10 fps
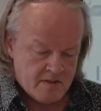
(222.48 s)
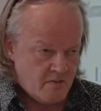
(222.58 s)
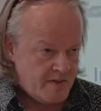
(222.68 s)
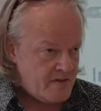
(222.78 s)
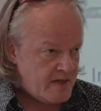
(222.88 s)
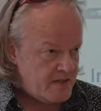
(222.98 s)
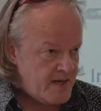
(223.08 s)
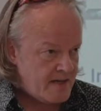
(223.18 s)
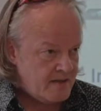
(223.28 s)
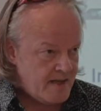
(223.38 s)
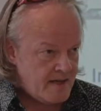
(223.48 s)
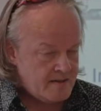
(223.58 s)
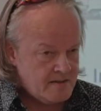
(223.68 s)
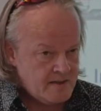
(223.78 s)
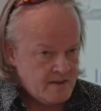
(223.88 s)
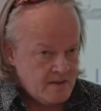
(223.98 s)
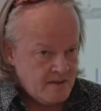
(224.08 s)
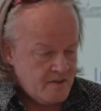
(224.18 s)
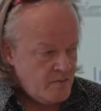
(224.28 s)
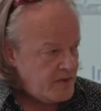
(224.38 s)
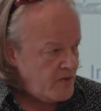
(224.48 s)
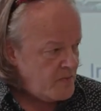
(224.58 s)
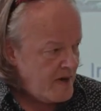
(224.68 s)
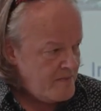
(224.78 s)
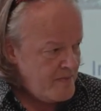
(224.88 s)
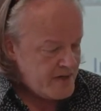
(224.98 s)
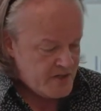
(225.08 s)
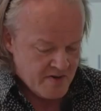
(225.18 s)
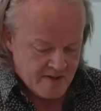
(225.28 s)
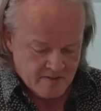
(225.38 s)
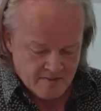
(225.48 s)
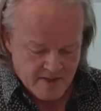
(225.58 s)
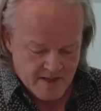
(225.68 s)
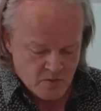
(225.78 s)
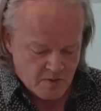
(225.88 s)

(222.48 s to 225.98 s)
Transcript: So we tried to tackle that. Then we thought about measuring things.